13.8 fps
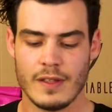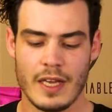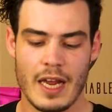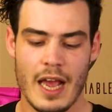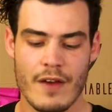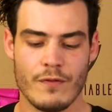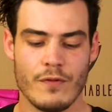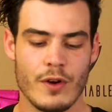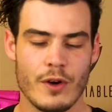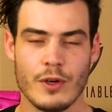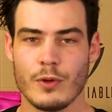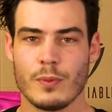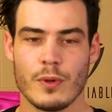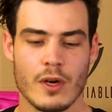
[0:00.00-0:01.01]
They have very
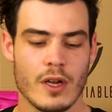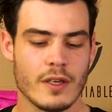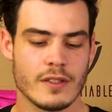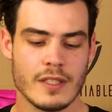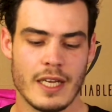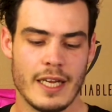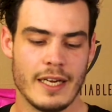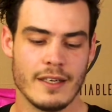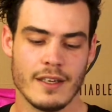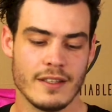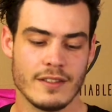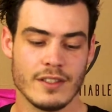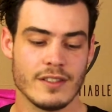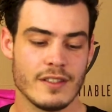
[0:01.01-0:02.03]
good products, and
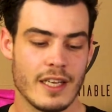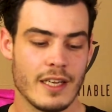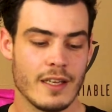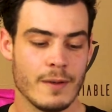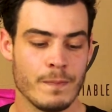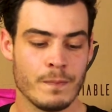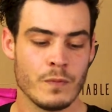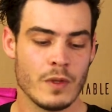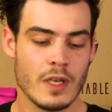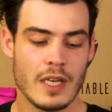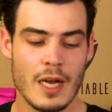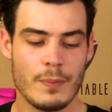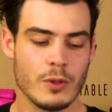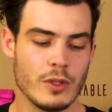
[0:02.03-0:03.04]
I just think a
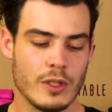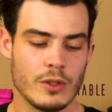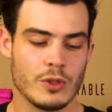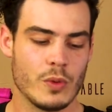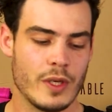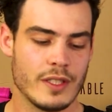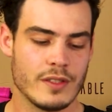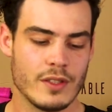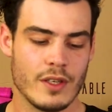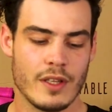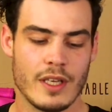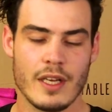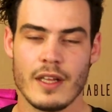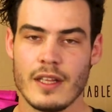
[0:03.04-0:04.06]
couple of little tweaks sort of
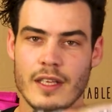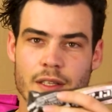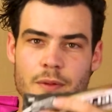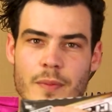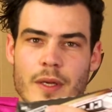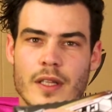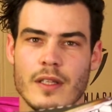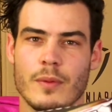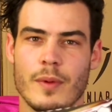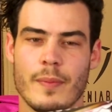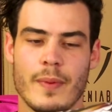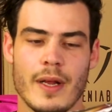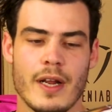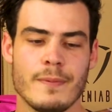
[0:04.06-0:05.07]
thing, I think it'd be a little
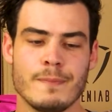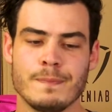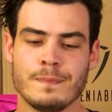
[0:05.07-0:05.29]
bit better.